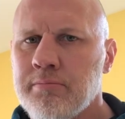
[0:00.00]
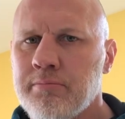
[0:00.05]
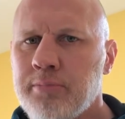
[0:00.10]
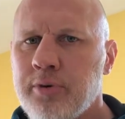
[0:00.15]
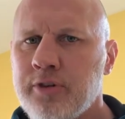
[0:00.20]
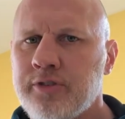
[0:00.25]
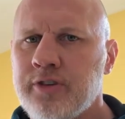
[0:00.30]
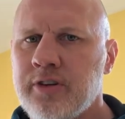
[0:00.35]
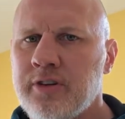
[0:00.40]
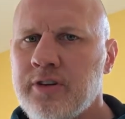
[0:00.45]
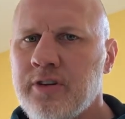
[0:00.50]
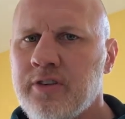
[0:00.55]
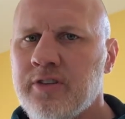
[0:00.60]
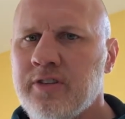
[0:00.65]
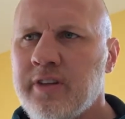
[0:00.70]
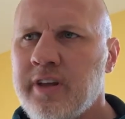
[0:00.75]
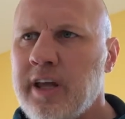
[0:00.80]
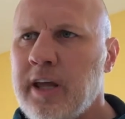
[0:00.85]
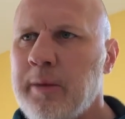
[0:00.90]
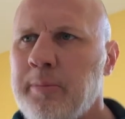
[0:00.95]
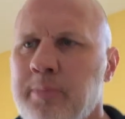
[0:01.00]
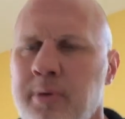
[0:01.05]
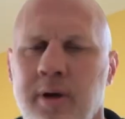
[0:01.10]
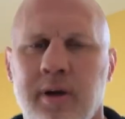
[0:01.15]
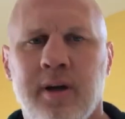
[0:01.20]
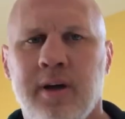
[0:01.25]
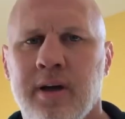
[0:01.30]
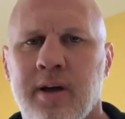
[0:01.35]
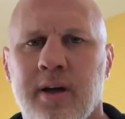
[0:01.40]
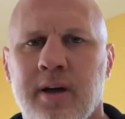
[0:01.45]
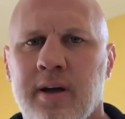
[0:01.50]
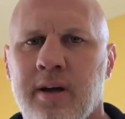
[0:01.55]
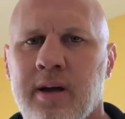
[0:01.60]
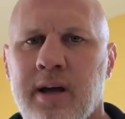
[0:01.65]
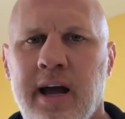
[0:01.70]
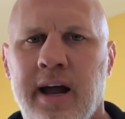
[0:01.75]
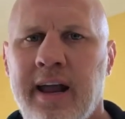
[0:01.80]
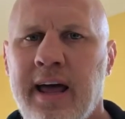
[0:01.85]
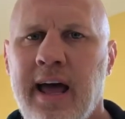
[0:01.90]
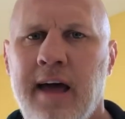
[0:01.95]
puts it to sleep,
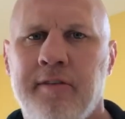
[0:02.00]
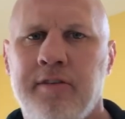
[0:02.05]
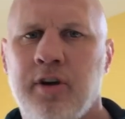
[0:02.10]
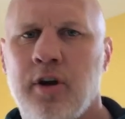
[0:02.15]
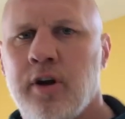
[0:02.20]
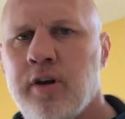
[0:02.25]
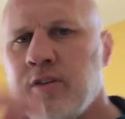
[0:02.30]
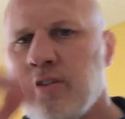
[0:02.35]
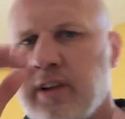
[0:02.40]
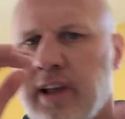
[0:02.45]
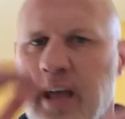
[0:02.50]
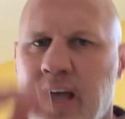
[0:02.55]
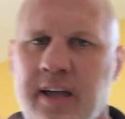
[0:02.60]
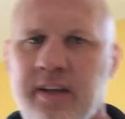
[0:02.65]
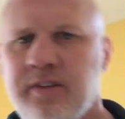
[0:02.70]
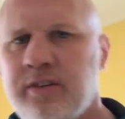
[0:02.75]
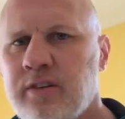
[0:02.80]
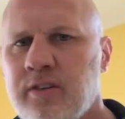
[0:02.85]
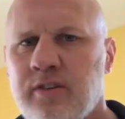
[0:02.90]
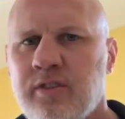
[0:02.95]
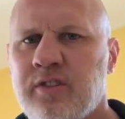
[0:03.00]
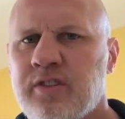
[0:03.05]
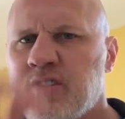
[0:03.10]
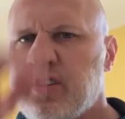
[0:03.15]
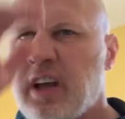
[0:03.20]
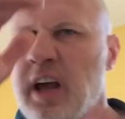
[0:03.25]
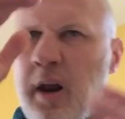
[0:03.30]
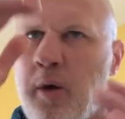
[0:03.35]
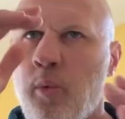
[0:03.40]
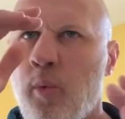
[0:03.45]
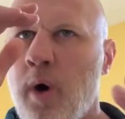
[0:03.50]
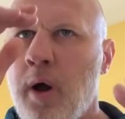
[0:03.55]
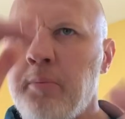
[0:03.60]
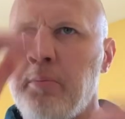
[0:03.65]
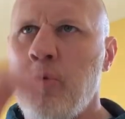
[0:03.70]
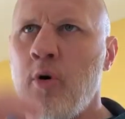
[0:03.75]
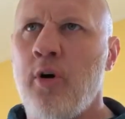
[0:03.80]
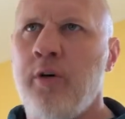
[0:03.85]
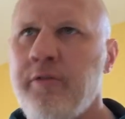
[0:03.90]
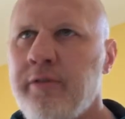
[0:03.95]
kind of heavy on his legs, it's just kind of one
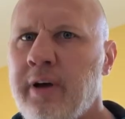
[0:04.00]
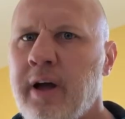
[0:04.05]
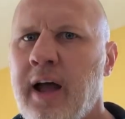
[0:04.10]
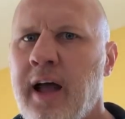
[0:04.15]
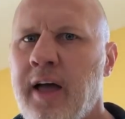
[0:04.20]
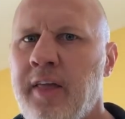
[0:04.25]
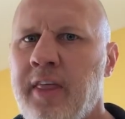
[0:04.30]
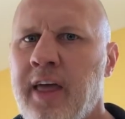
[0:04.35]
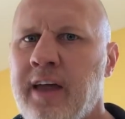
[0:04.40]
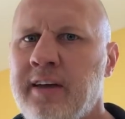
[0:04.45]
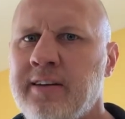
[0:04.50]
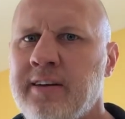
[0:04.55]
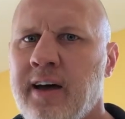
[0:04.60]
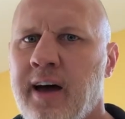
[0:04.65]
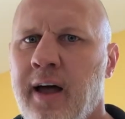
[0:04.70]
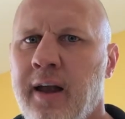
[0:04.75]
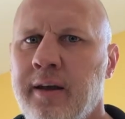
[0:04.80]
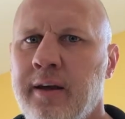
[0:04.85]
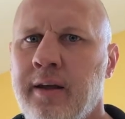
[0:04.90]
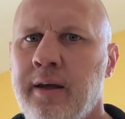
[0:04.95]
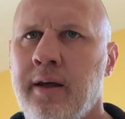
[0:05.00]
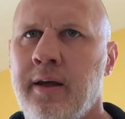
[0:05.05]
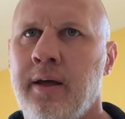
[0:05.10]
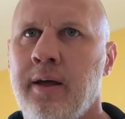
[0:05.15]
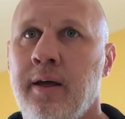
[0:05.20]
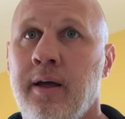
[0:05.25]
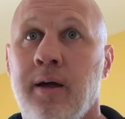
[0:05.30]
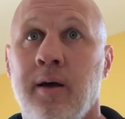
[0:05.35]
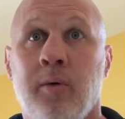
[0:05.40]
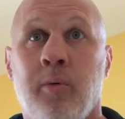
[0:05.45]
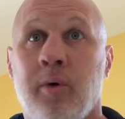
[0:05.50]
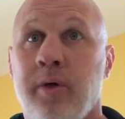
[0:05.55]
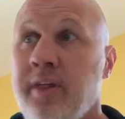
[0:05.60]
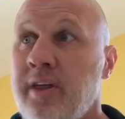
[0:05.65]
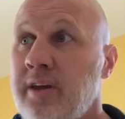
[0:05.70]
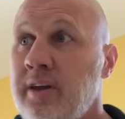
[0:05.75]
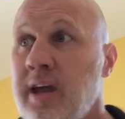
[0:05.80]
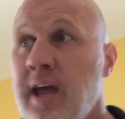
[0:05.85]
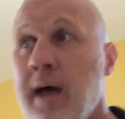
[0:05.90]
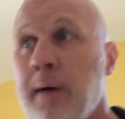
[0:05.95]
move and then done. Well
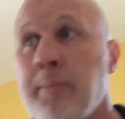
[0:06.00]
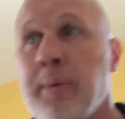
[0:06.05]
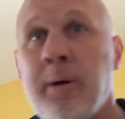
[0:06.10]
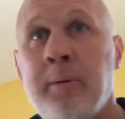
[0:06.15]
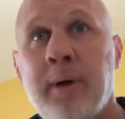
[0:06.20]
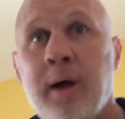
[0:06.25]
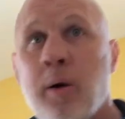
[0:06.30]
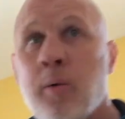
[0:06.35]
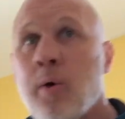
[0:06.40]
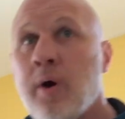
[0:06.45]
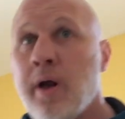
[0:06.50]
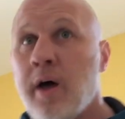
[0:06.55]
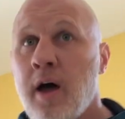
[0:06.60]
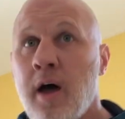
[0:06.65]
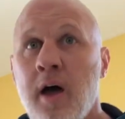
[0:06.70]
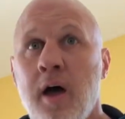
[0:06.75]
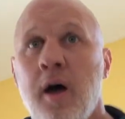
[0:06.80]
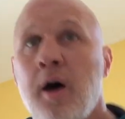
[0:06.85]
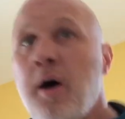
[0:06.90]
then, yeah, maybe I want to